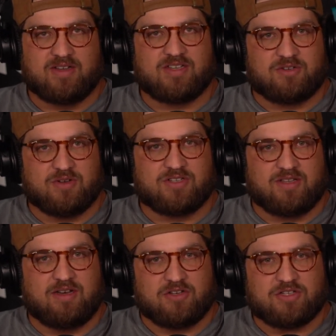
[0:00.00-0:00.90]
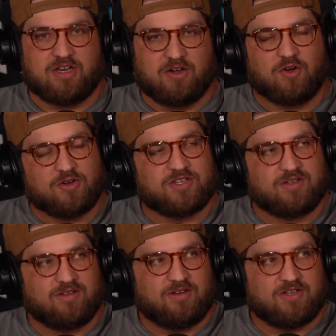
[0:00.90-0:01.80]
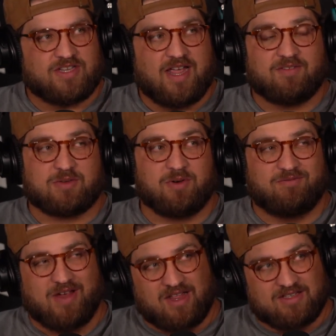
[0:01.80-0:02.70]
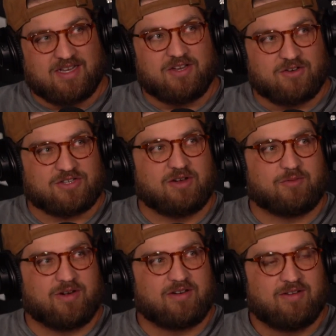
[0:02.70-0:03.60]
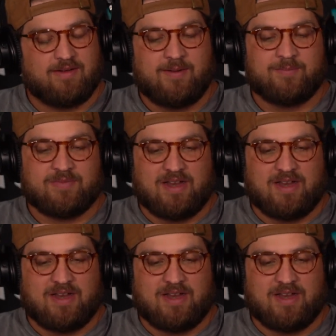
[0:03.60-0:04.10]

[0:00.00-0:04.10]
in a mm-hmm. situation like it just it, it hurts yeah. just to have someone validate your suffering right mm-hmm.